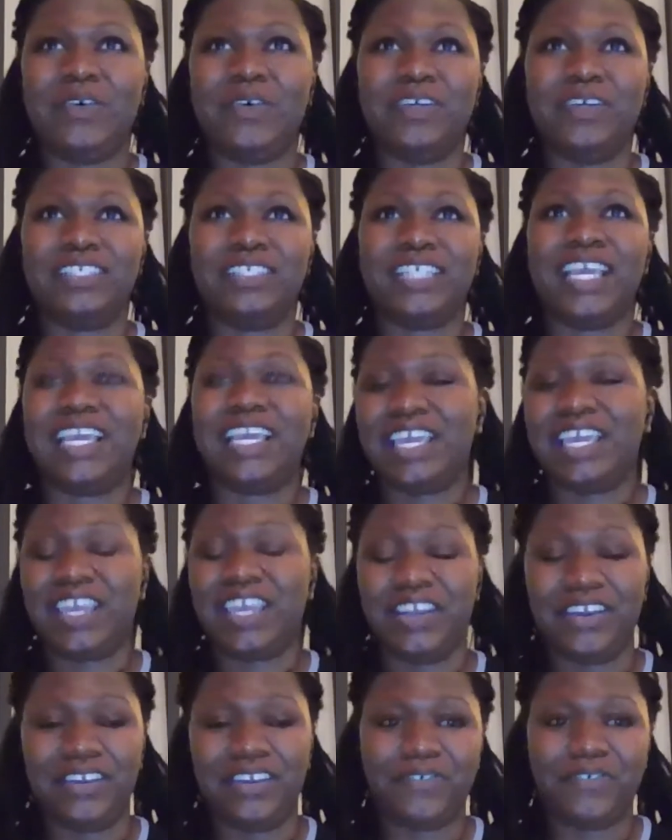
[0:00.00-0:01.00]
or taking
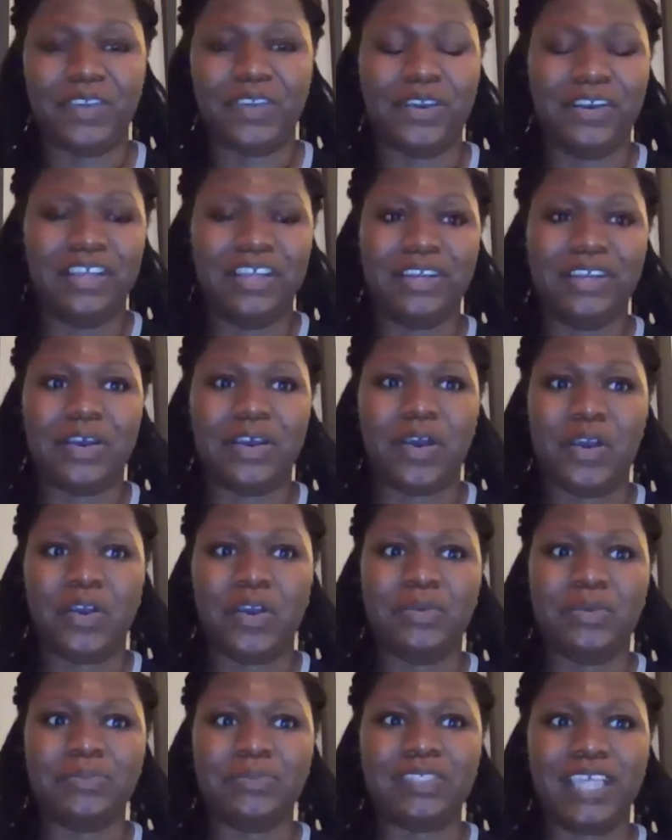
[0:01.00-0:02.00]
care of your
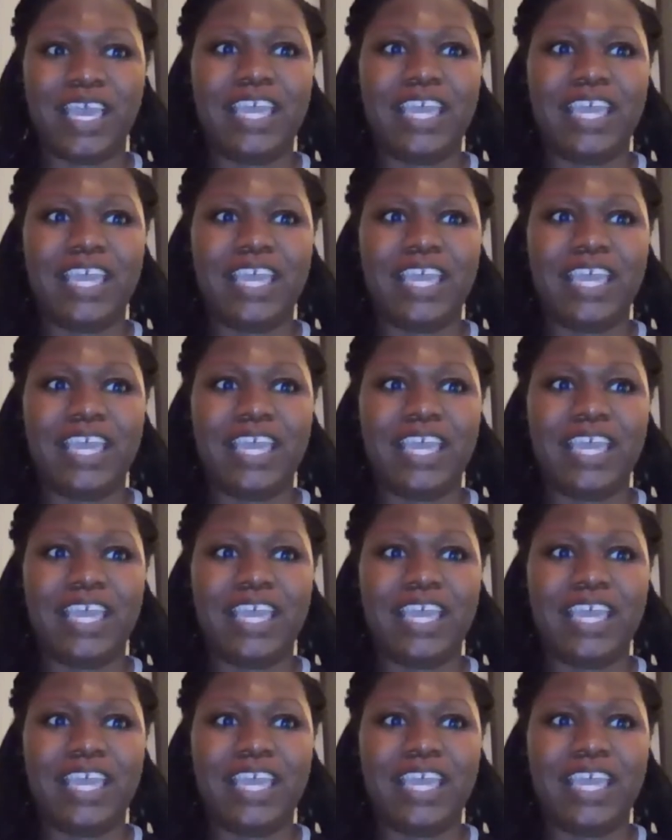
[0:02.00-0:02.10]
underarms,